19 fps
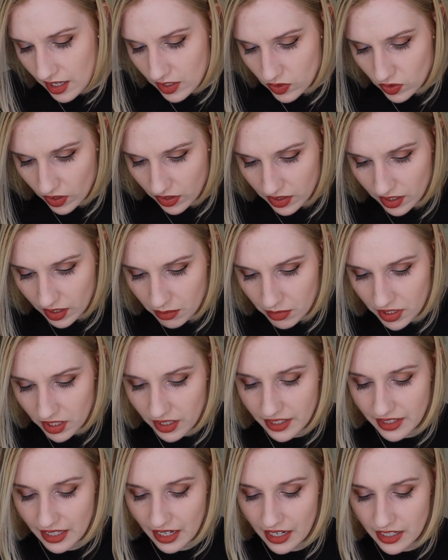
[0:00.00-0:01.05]
So I think I'm gonna
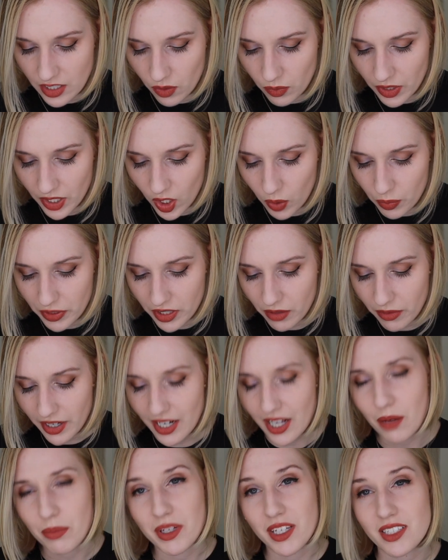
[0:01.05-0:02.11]
like that. I don't wanna open it right
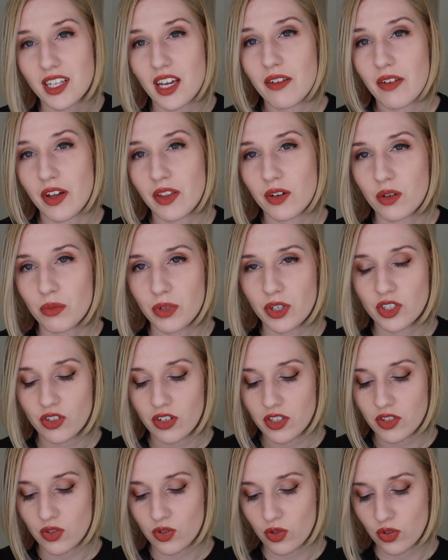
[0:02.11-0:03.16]
now because I have other
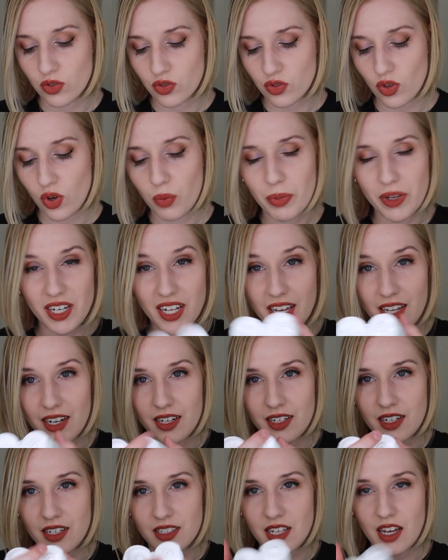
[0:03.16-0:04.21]
moisturizers open and
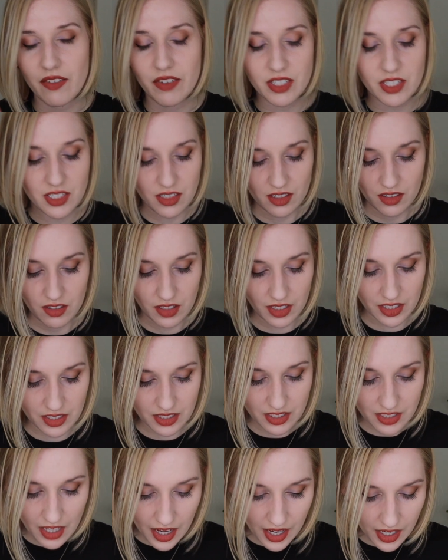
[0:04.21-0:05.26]
it does have a seal
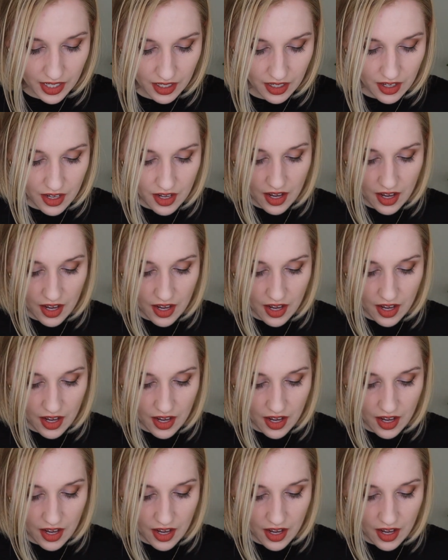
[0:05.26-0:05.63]
inside,